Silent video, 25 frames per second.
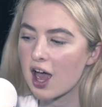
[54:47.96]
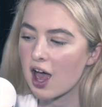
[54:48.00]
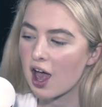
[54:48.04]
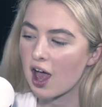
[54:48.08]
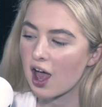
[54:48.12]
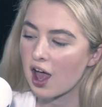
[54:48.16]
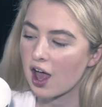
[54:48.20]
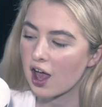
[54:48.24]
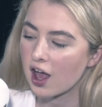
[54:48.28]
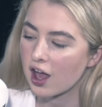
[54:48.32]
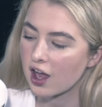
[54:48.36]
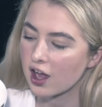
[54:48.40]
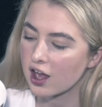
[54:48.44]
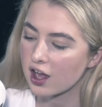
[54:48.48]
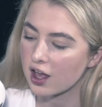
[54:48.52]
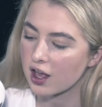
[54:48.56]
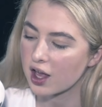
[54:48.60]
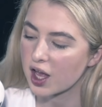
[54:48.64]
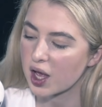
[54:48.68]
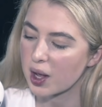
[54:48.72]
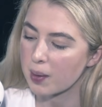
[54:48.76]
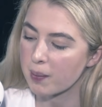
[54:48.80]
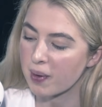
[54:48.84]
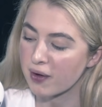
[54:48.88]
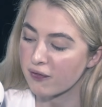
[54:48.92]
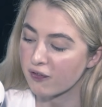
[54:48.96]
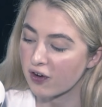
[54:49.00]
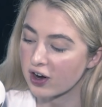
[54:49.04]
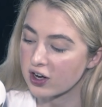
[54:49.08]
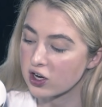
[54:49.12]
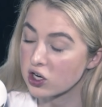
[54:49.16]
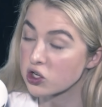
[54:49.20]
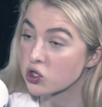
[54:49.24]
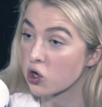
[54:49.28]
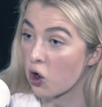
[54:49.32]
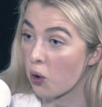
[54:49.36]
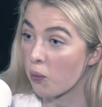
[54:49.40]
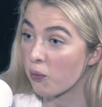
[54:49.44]

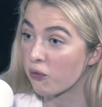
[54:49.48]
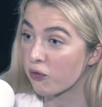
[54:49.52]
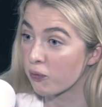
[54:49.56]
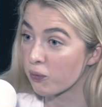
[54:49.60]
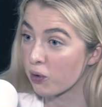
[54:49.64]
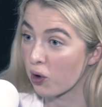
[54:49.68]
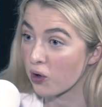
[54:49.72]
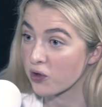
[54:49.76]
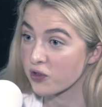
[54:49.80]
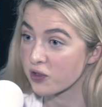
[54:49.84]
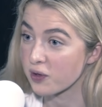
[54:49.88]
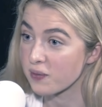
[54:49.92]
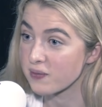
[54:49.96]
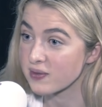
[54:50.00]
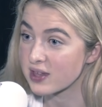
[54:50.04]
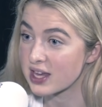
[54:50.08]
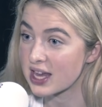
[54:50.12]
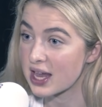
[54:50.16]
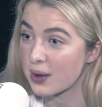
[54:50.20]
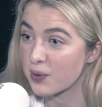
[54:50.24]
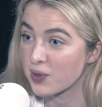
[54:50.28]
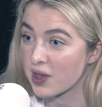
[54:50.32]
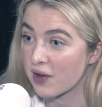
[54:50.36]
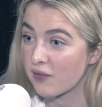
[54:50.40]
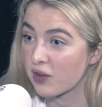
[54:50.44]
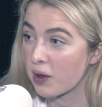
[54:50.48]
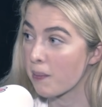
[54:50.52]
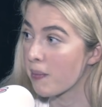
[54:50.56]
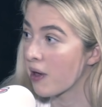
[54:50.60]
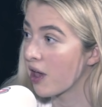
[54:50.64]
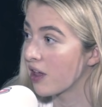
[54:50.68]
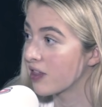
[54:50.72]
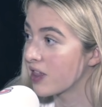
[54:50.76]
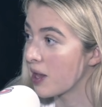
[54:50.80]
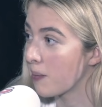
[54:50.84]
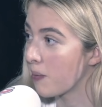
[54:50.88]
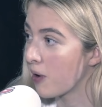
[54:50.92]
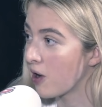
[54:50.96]
Tom from Blossoms, he was having a
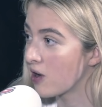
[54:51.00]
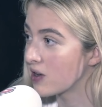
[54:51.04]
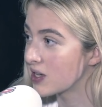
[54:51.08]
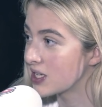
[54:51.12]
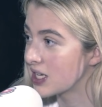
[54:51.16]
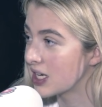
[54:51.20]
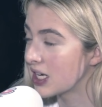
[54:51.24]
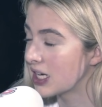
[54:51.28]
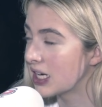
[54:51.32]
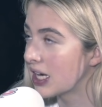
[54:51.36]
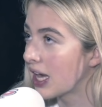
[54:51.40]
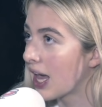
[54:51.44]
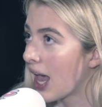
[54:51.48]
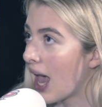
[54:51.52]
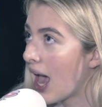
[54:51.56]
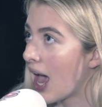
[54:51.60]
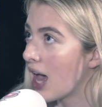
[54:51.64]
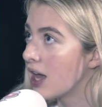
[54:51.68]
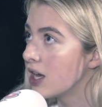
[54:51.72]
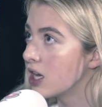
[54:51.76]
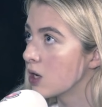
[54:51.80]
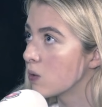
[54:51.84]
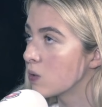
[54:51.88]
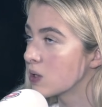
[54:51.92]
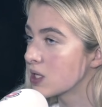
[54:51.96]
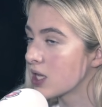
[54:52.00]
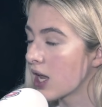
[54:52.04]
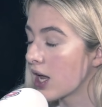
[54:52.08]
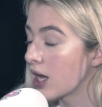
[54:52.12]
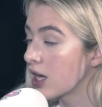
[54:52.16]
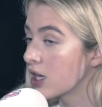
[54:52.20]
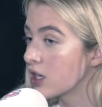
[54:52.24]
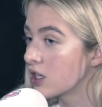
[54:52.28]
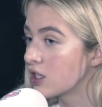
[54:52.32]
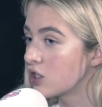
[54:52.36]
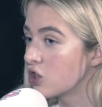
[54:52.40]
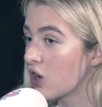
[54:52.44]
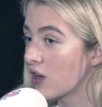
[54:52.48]
birthday party and it was
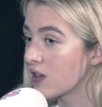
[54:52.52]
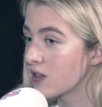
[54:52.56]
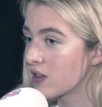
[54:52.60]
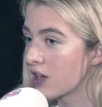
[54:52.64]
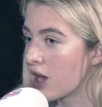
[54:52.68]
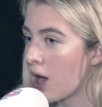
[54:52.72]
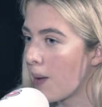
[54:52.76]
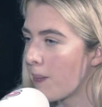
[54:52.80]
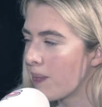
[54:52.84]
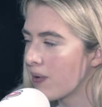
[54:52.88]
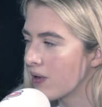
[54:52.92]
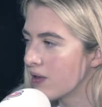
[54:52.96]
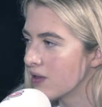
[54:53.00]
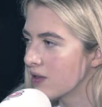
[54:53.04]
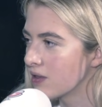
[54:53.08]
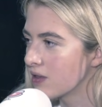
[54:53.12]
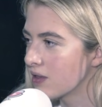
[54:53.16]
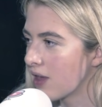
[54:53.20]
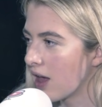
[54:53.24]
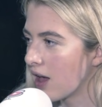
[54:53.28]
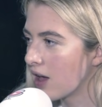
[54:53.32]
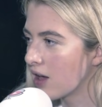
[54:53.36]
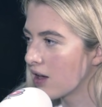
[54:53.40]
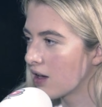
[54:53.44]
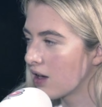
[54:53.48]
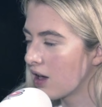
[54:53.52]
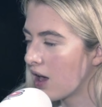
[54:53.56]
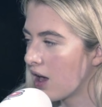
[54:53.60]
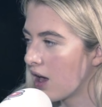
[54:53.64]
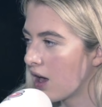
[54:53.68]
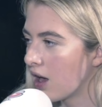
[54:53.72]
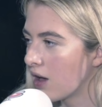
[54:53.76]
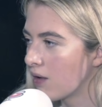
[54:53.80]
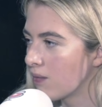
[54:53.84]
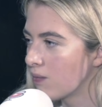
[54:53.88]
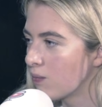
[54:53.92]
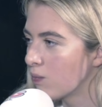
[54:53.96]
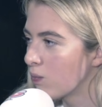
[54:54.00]
like dressing up as like
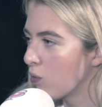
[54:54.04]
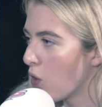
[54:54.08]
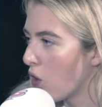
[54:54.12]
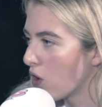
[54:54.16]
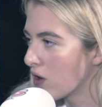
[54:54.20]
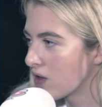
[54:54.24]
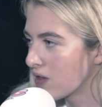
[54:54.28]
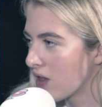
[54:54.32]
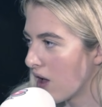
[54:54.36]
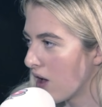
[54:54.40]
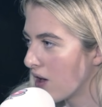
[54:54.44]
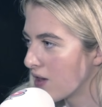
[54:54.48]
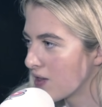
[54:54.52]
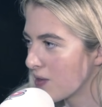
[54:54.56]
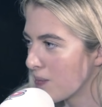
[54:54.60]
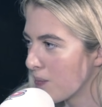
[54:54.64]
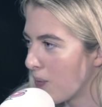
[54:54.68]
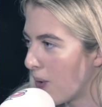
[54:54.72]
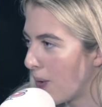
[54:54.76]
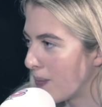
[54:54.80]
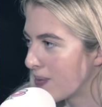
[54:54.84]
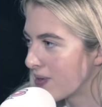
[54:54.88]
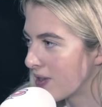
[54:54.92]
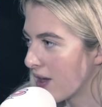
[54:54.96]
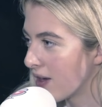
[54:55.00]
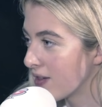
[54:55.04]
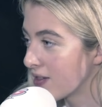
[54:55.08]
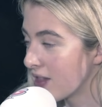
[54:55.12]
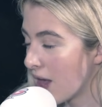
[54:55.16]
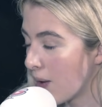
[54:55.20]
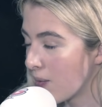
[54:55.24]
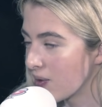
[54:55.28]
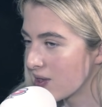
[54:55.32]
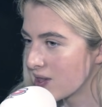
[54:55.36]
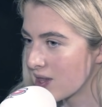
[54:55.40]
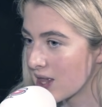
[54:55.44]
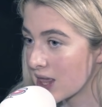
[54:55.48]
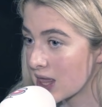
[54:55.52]
rock stars and pop stars. That
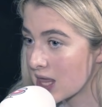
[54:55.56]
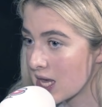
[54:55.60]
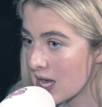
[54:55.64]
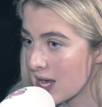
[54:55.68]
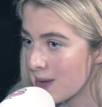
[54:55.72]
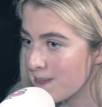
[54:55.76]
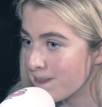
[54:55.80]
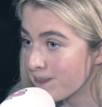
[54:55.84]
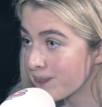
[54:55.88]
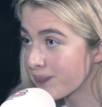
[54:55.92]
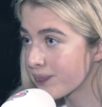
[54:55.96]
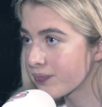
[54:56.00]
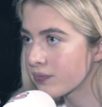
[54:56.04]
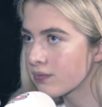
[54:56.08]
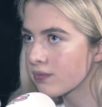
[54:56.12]
was the theme.